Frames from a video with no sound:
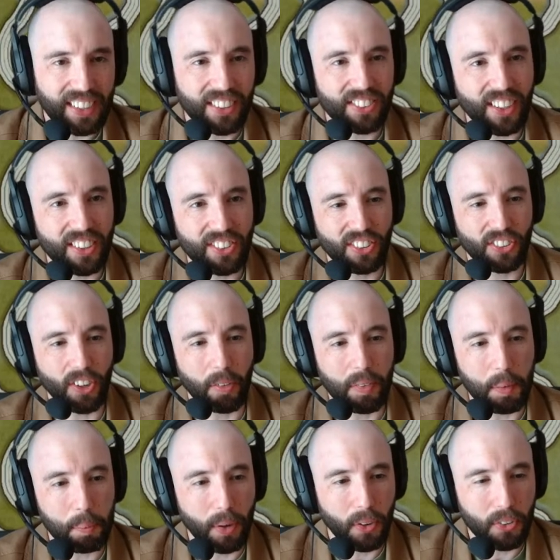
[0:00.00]
you said you saw
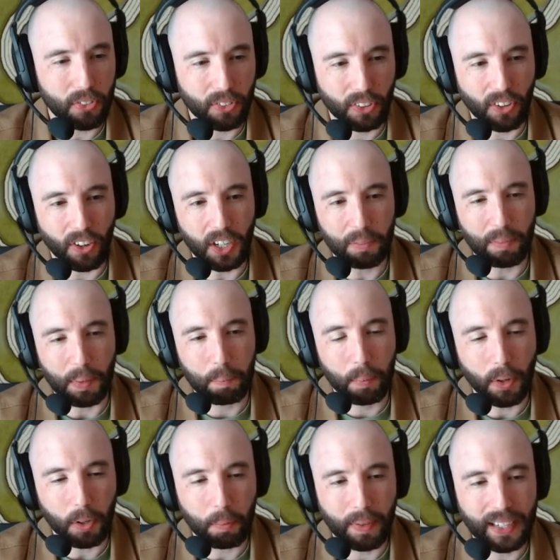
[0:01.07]
my post regarding my
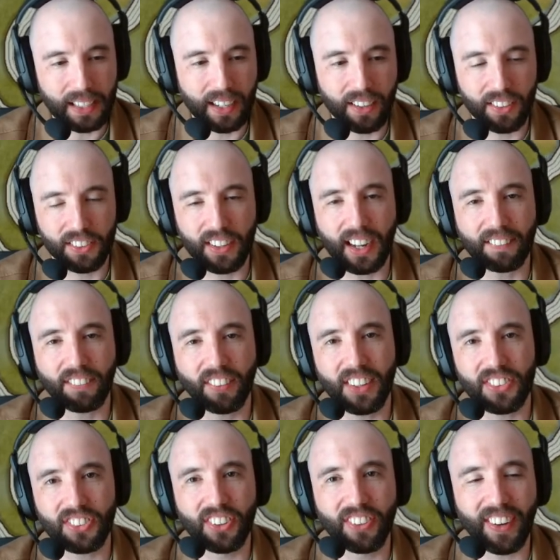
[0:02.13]
book making it to the top
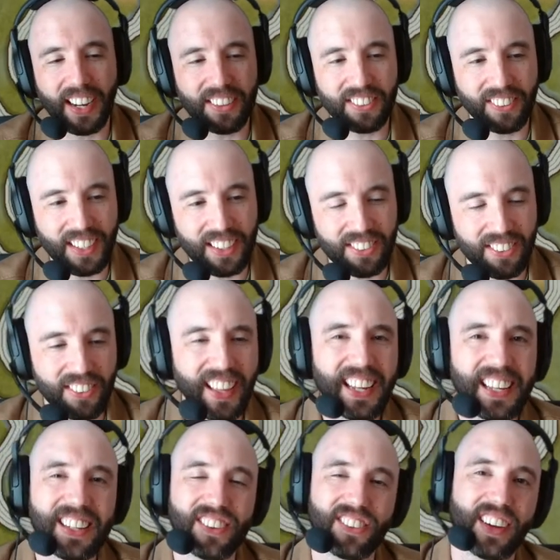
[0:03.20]
list. Congratulations.
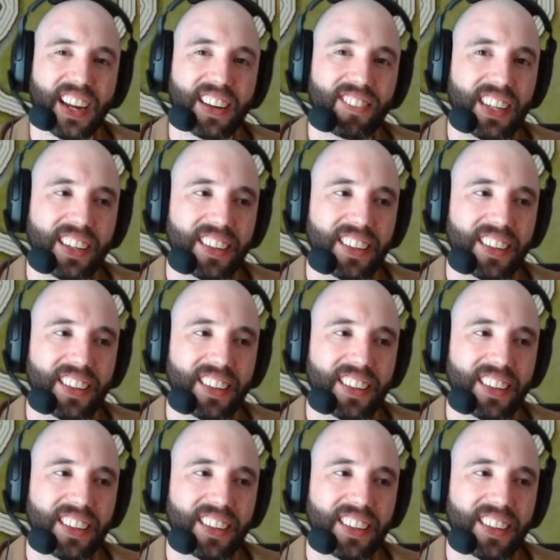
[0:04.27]
Thank you, Jamie.